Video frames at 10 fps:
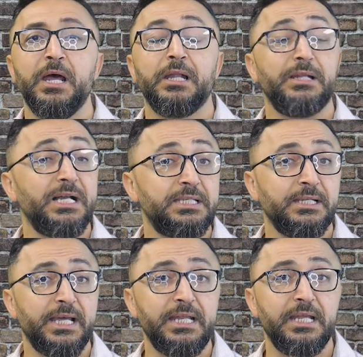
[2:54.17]
lots of
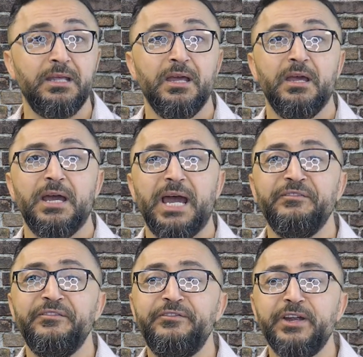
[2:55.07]
lighting,
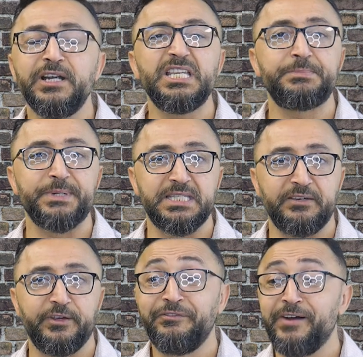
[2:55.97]
and very
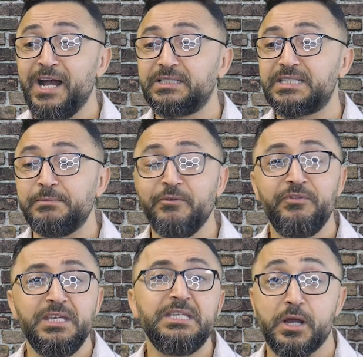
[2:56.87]
specific. In fact, some of
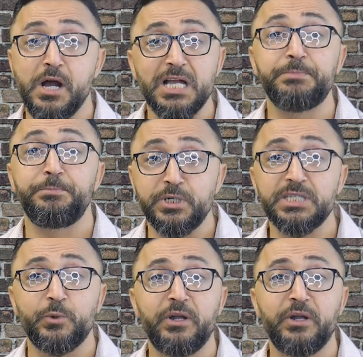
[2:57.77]
these costs per square